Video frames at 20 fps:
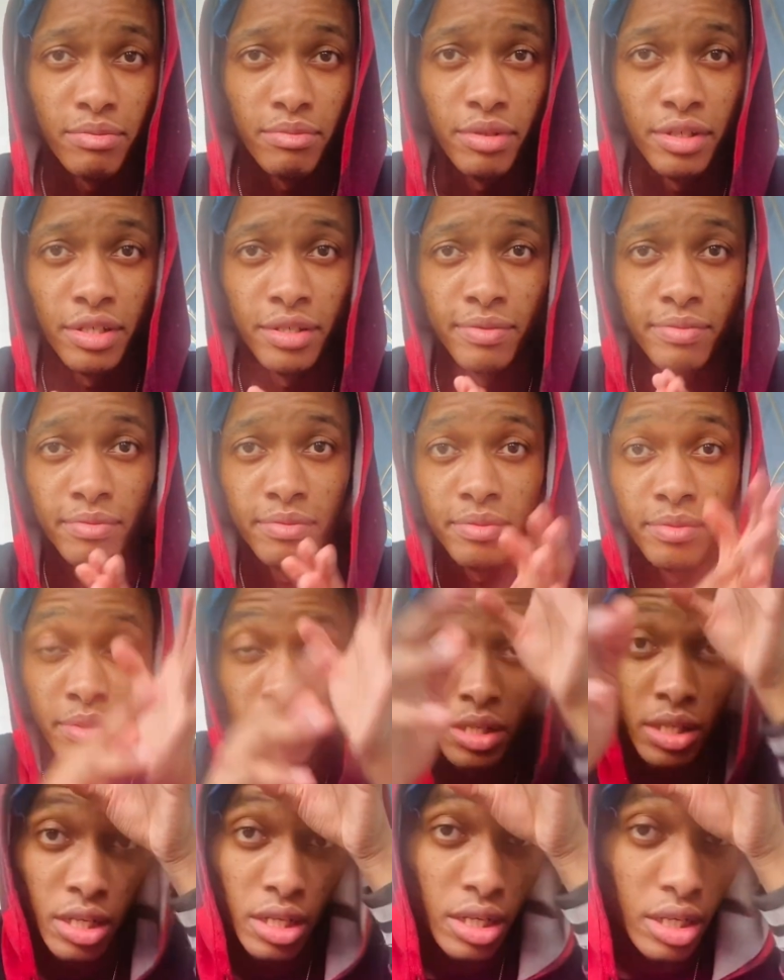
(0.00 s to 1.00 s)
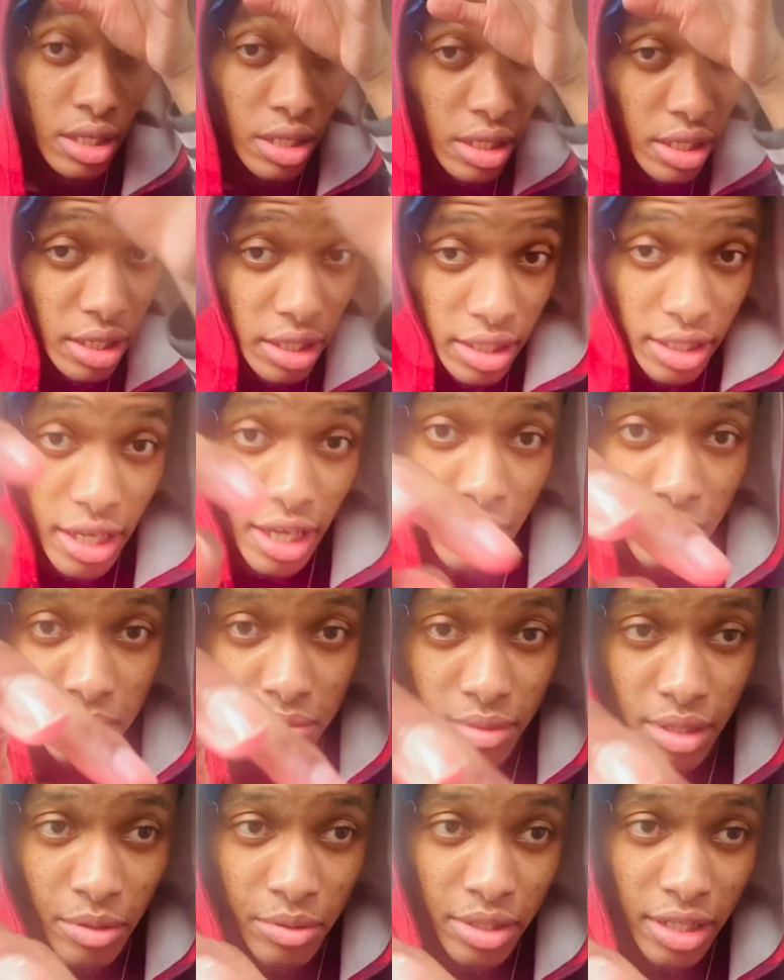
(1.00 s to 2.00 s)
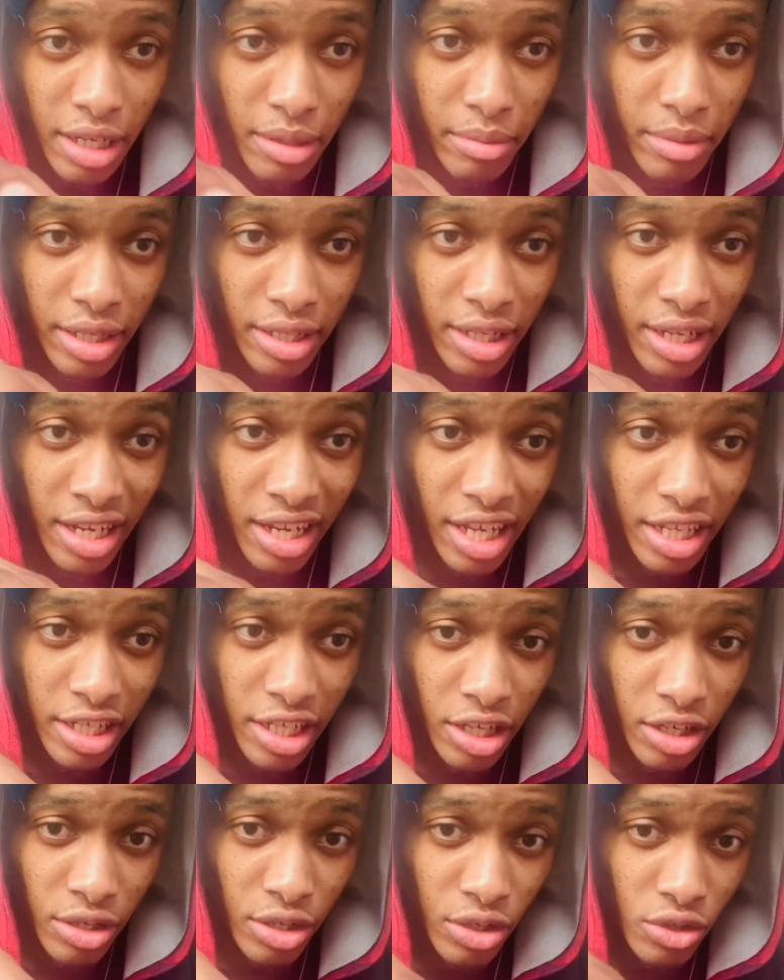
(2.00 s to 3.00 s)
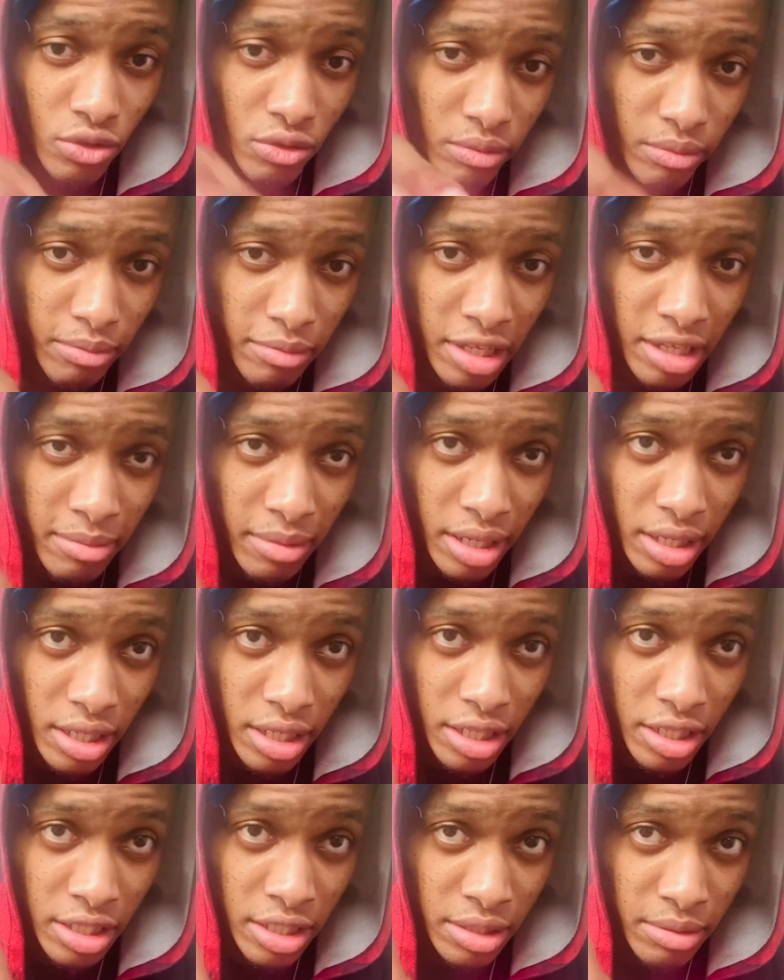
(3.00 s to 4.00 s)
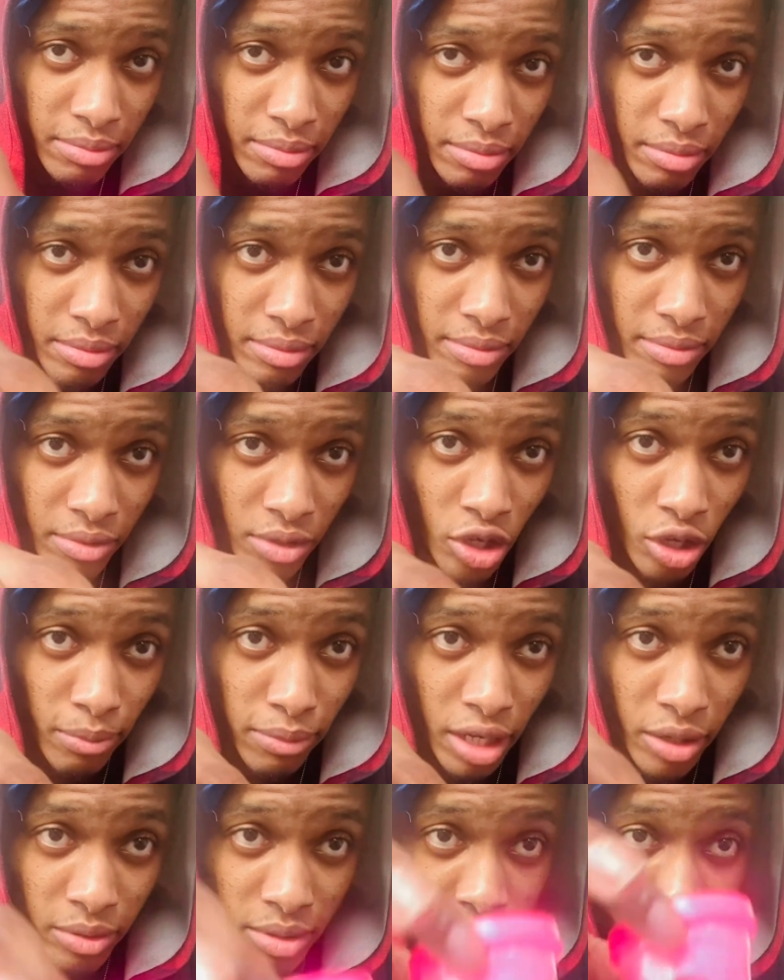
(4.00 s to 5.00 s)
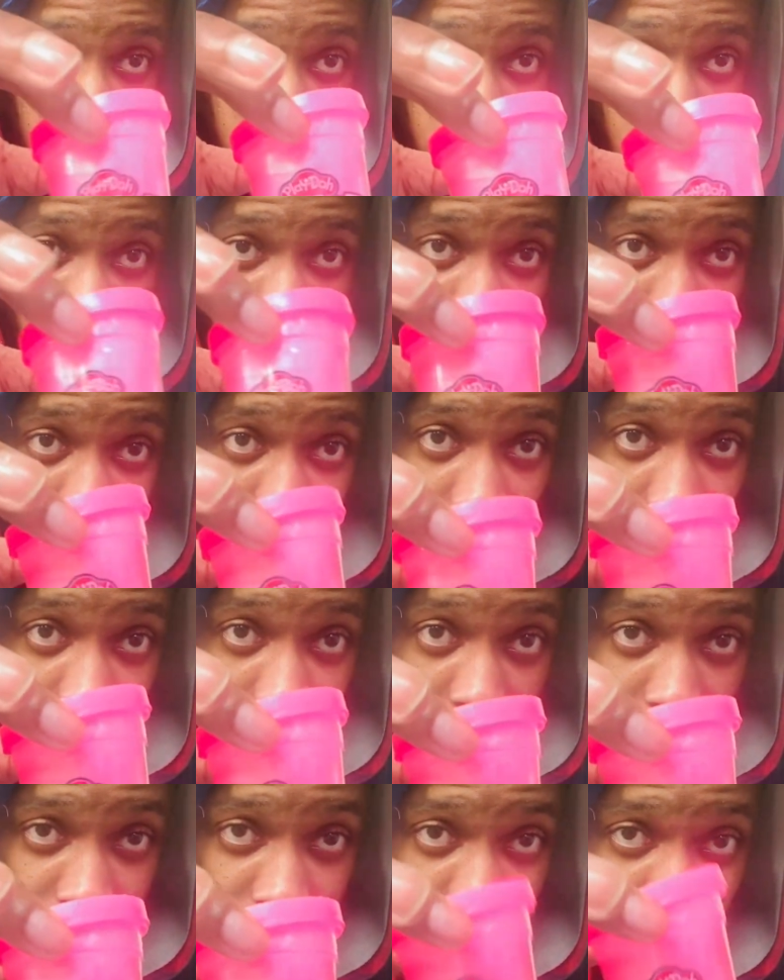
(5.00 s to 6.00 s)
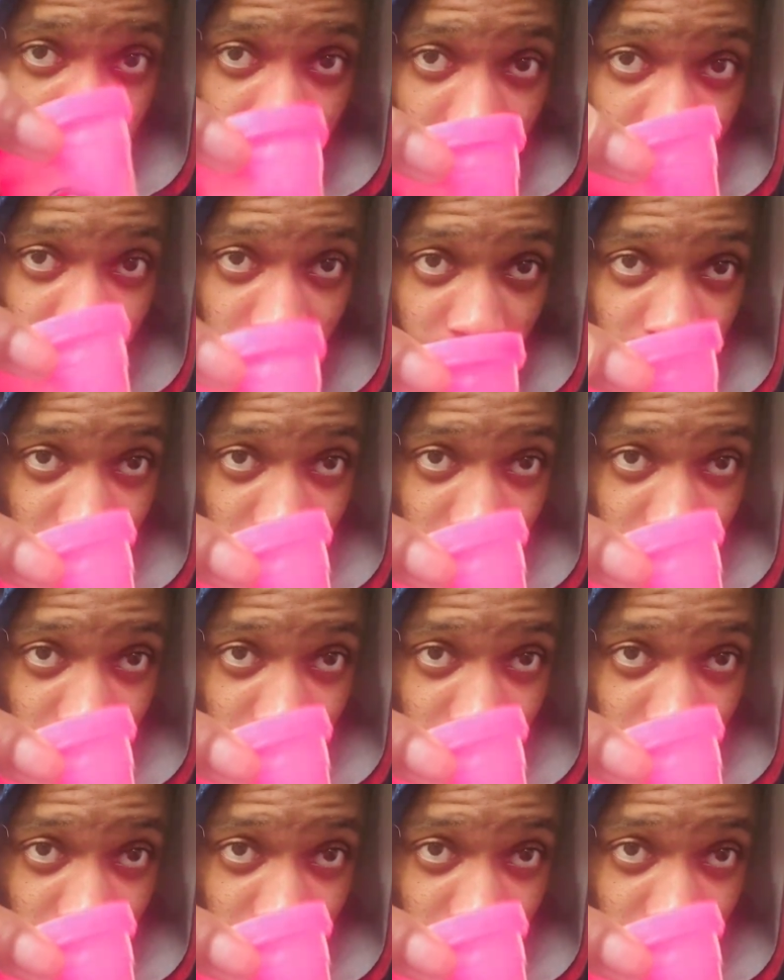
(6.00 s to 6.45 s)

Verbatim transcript: But yeah, I was coming to let y'all know. Me and my niece gonna play with these slimes later.